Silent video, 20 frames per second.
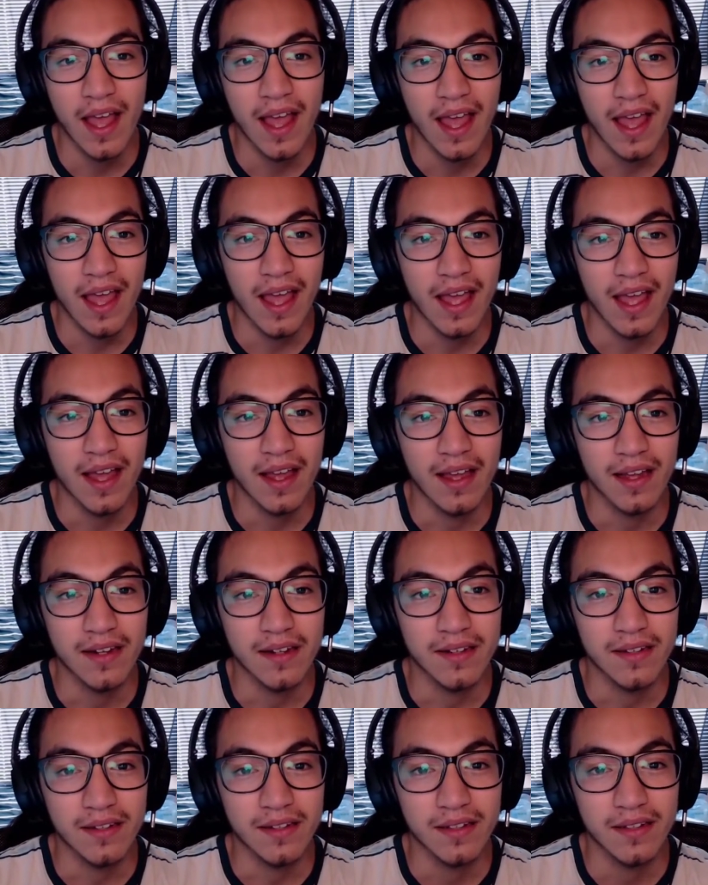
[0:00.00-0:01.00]

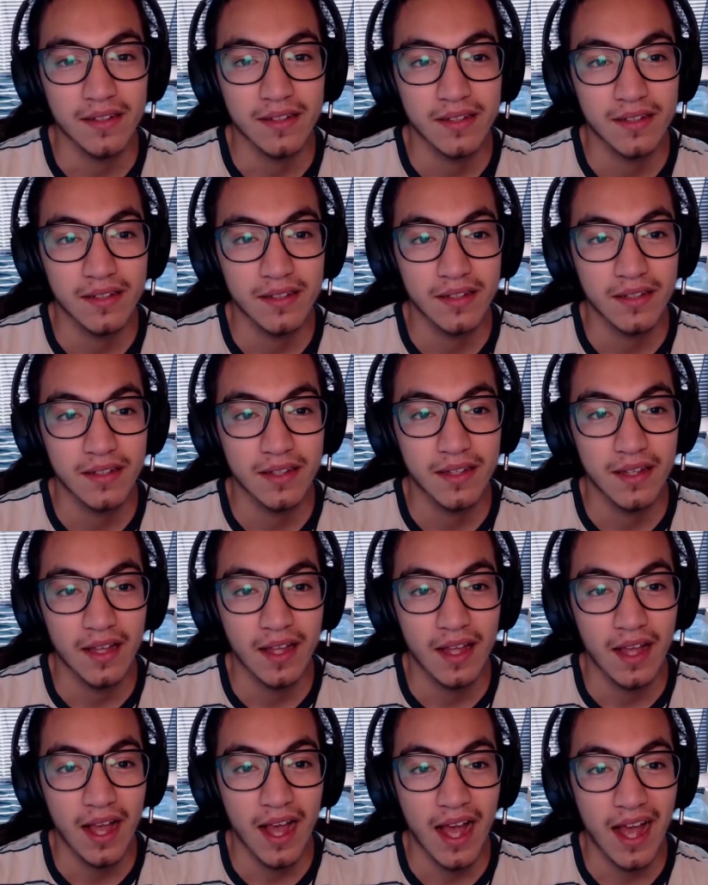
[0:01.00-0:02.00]
and
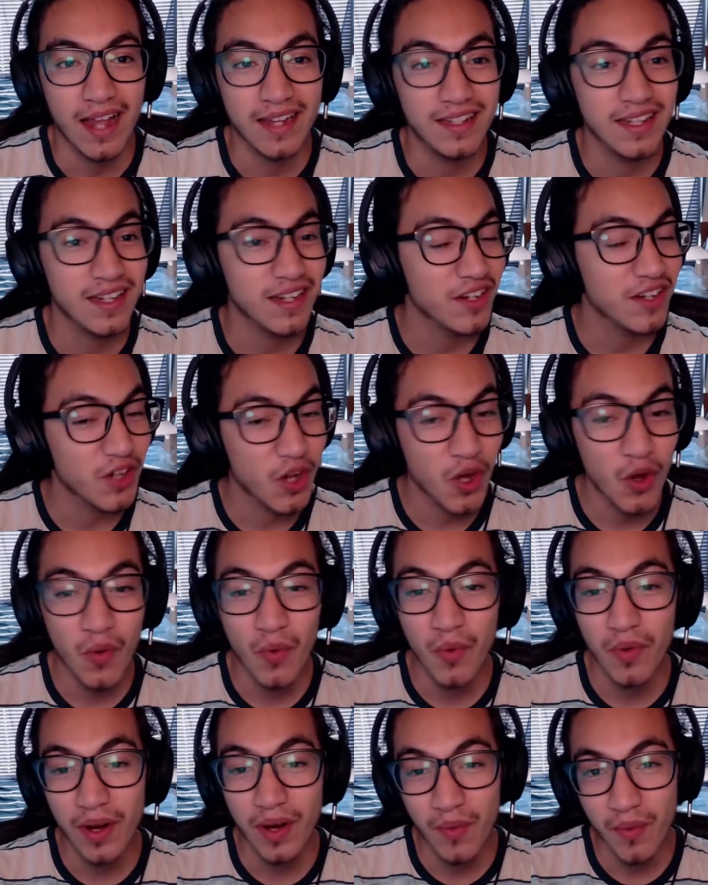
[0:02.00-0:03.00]
I didn't know
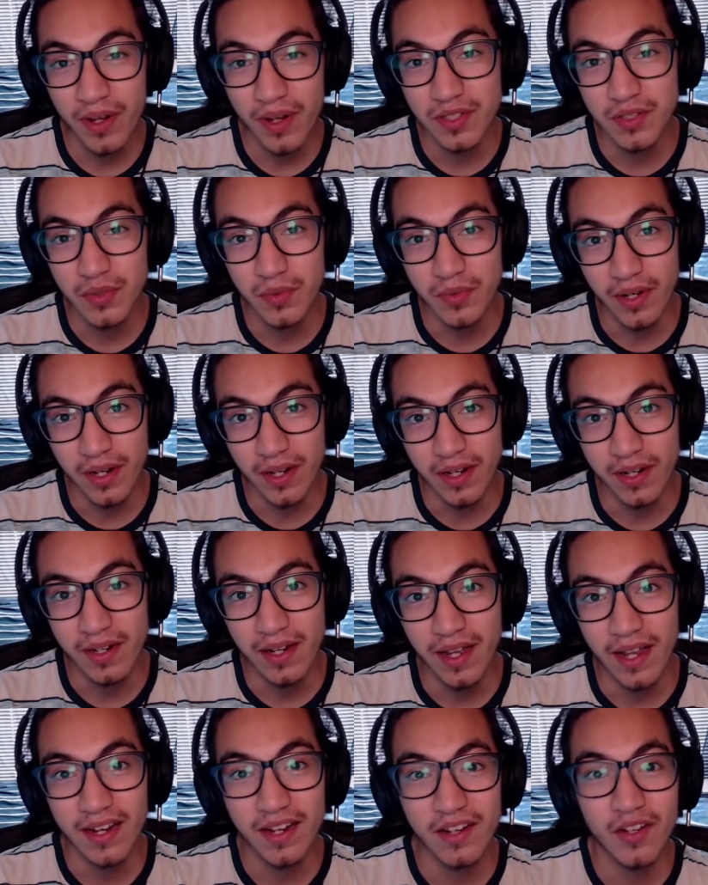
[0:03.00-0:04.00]
what I wanted to run.
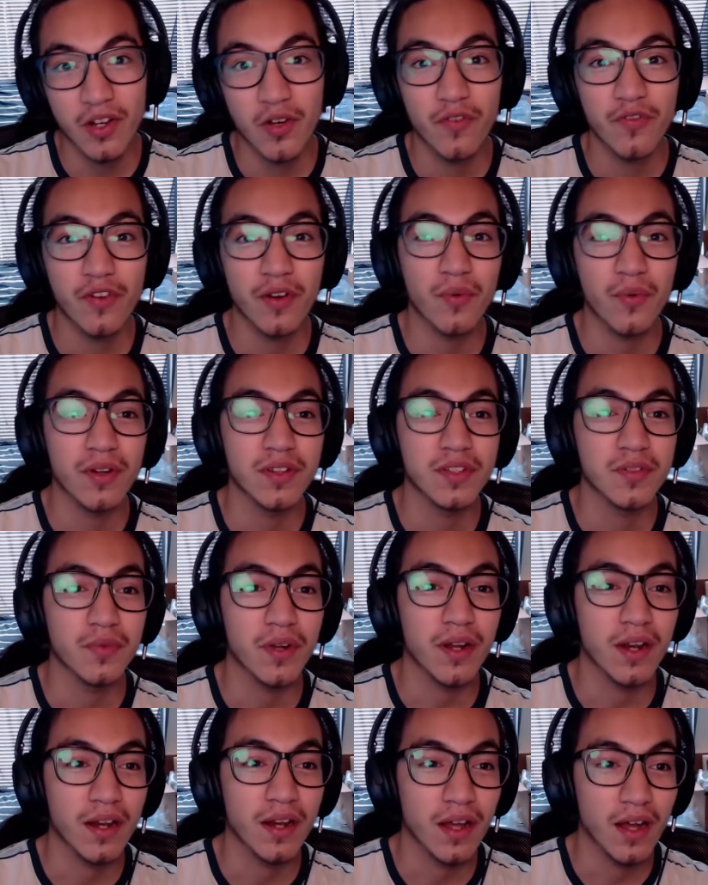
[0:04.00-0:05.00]
I didn't know if I wanted to
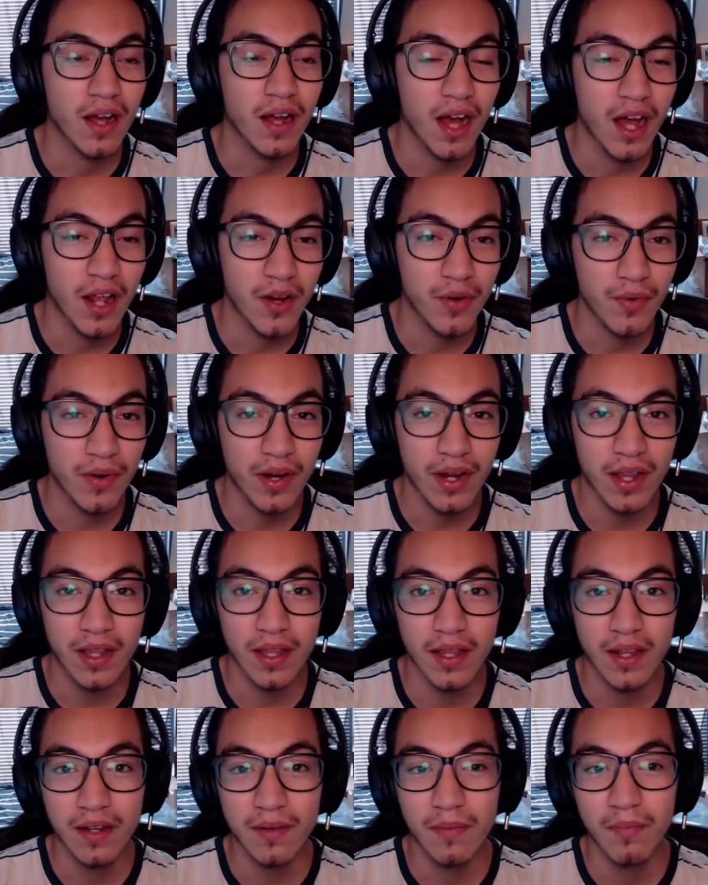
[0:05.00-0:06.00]
run
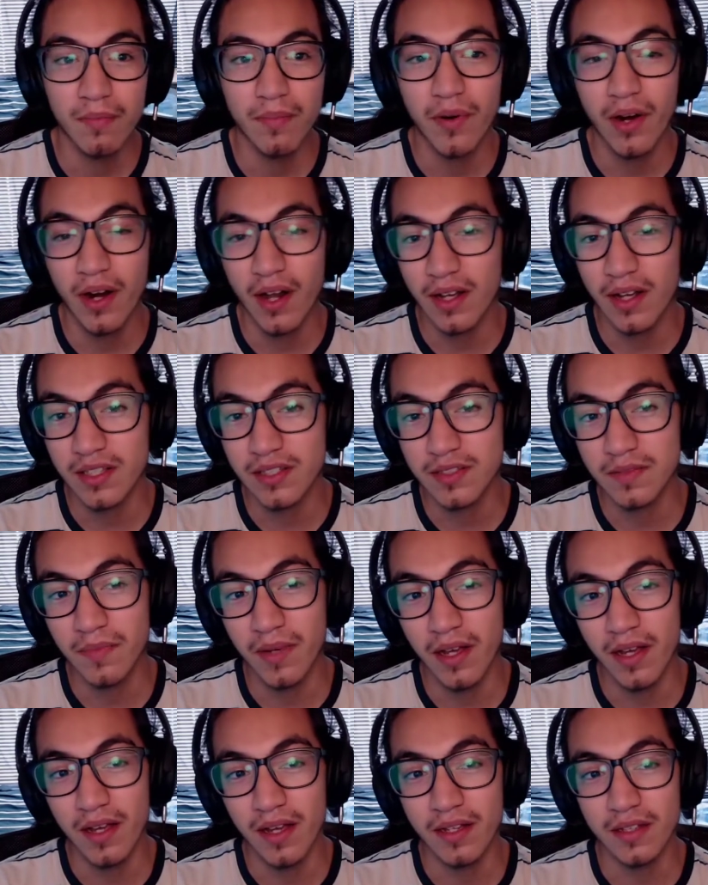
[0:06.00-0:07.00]
Unraid,
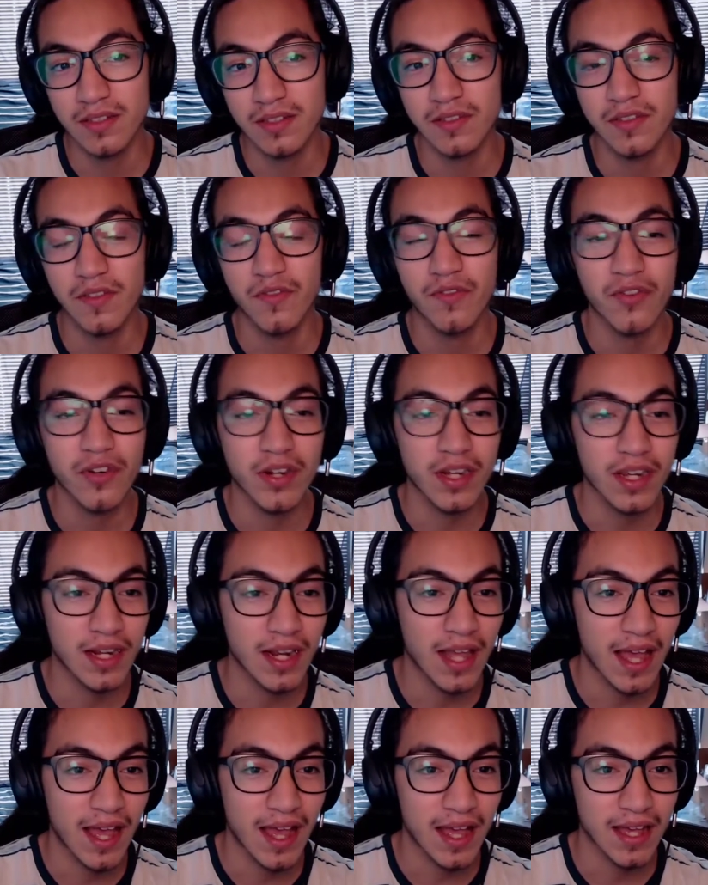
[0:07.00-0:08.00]
Proxmox,
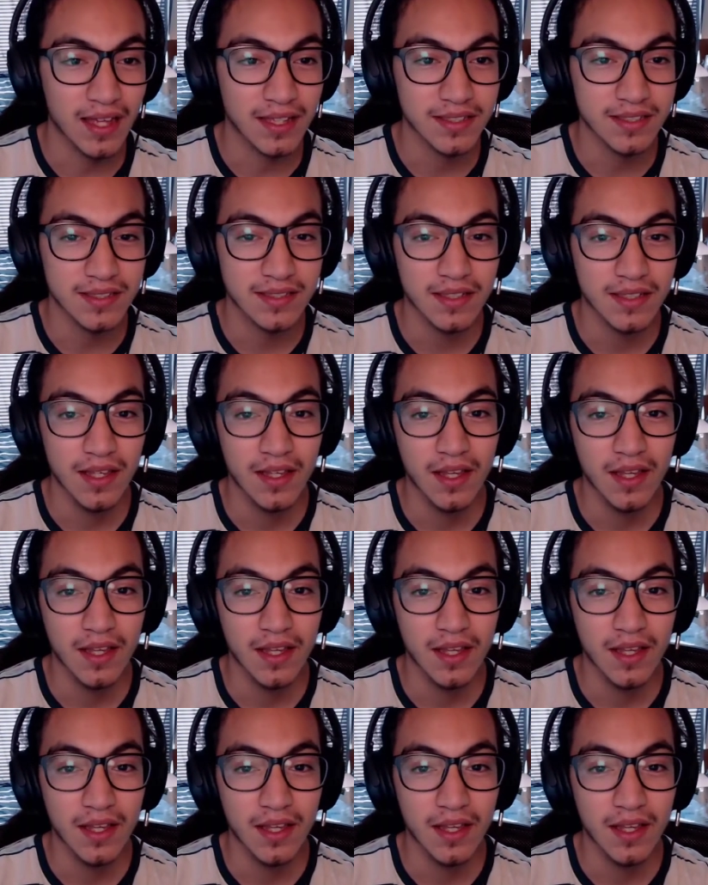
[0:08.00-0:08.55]
FreeNAS,